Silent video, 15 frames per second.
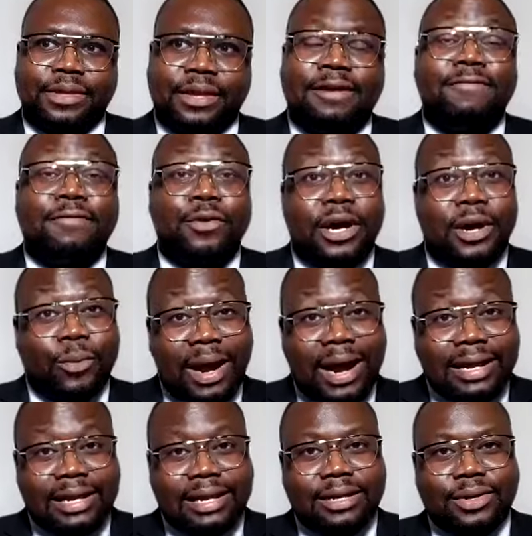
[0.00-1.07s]
if we are
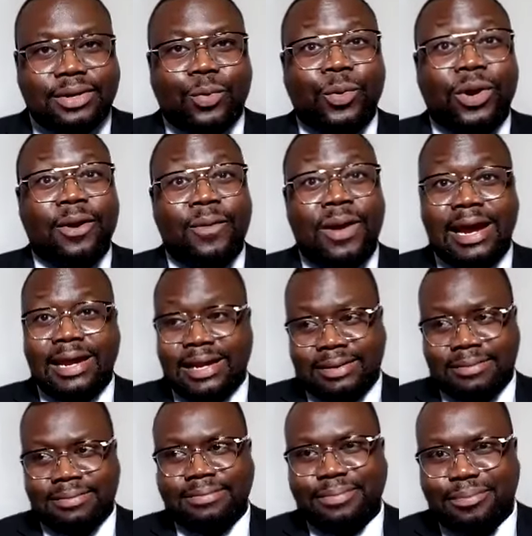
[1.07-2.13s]
writing
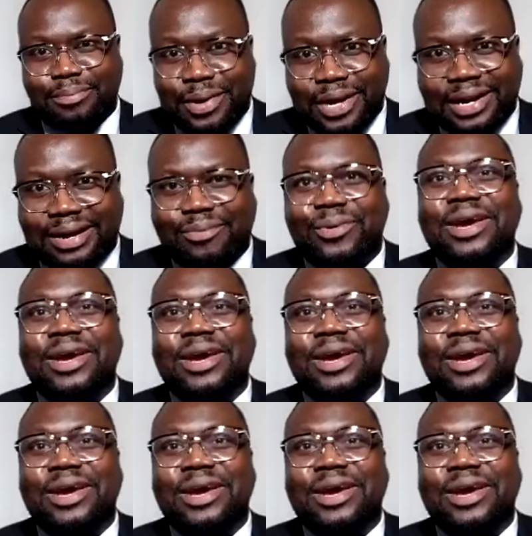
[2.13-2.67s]
better,